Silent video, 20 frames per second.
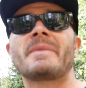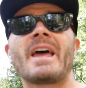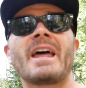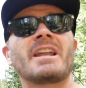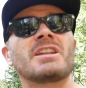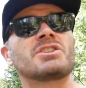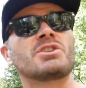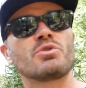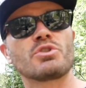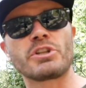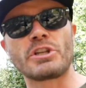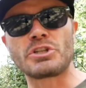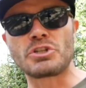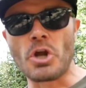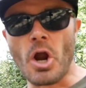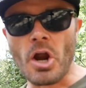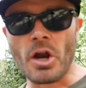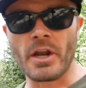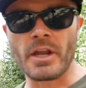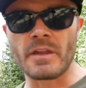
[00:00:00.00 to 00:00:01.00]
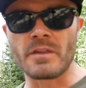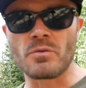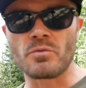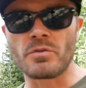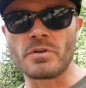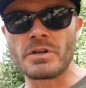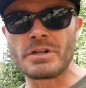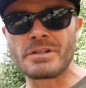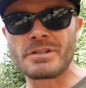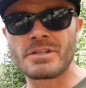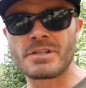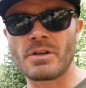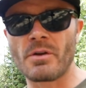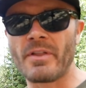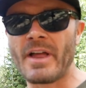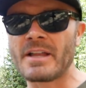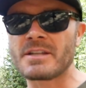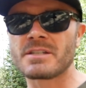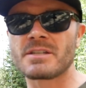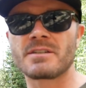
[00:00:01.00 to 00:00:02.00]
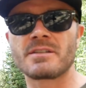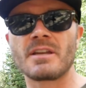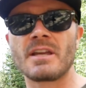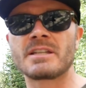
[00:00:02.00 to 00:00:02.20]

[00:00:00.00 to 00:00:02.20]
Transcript: And it's usually dark in the woods, so that's